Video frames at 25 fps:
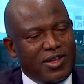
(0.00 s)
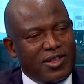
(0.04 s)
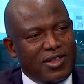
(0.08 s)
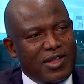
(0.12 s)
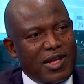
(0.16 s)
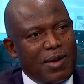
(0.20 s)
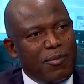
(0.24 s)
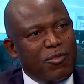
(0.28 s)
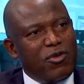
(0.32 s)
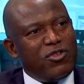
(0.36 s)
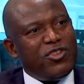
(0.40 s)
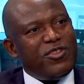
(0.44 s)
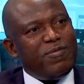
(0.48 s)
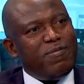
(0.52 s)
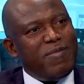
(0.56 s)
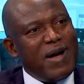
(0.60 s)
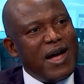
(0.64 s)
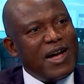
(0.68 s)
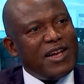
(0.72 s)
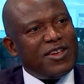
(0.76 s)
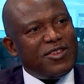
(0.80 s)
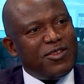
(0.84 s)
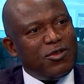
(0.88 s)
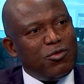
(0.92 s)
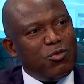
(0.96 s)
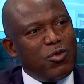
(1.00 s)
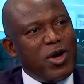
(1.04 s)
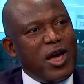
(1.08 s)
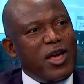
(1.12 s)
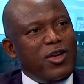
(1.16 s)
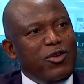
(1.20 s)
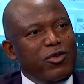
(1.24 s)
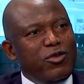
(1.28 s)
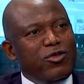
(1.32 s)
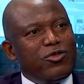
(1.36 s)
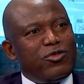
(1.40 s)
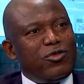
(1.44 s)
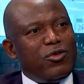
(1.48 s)
that most banks were
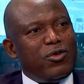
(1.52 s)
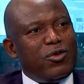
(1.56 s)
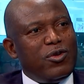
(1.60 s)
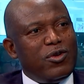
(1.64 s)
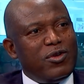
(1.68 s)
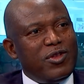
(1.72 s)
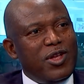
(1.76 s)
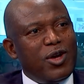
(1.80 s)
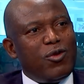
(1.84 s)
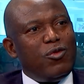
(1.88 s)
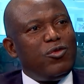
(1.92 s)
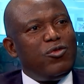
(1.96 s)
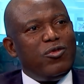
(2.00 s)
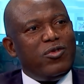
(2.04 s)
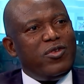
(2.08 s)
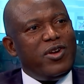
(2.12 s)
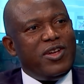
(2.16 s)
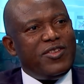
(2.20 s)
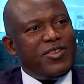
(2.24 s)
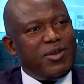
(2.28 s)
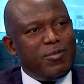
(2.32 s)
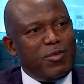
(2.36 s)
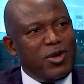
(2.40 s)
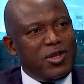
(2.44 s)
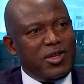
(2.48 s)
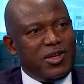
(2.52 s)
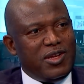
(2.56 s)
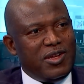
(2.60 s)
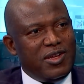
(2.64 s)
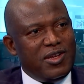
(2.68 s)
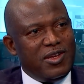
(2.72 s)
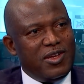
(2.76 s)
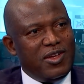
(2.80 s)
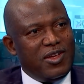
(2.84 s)
used to, they couldn't raise the money.